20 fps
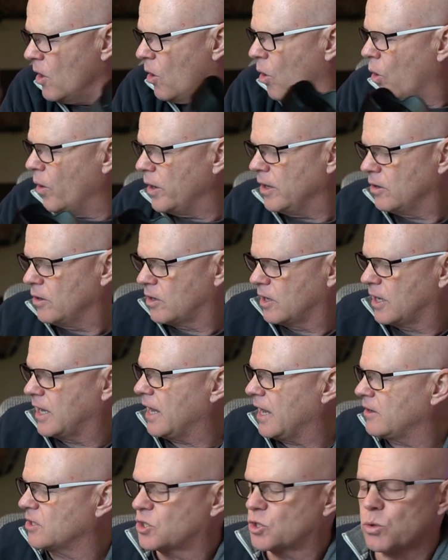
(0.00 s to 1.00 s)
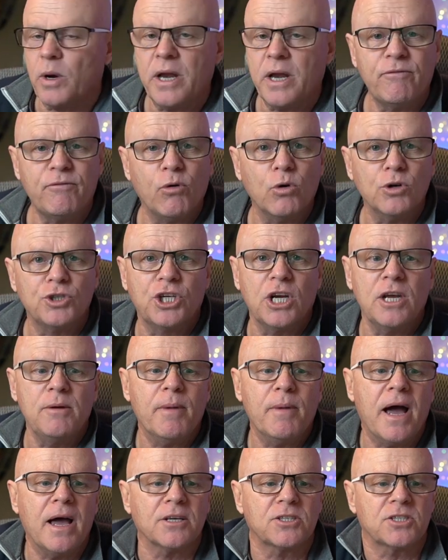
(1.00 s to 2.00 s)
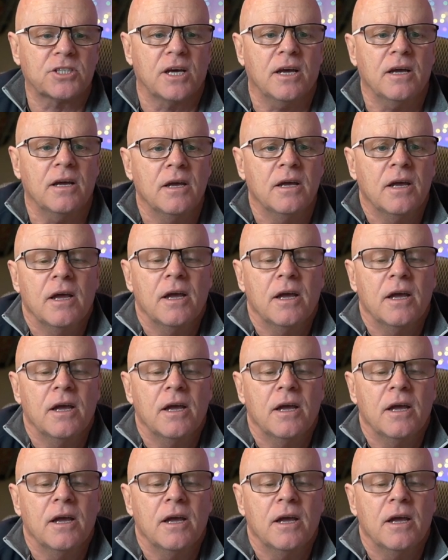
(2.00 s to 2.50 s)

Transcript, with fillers: or you could get a 24G Master